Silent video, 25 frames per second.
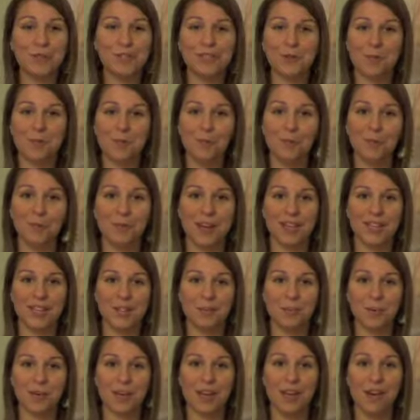simple
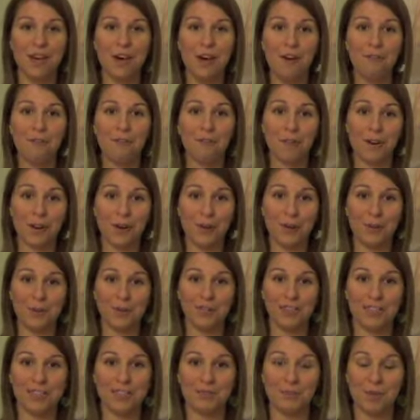recipe for
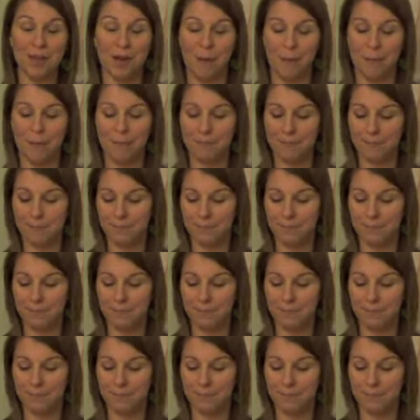oatless meal.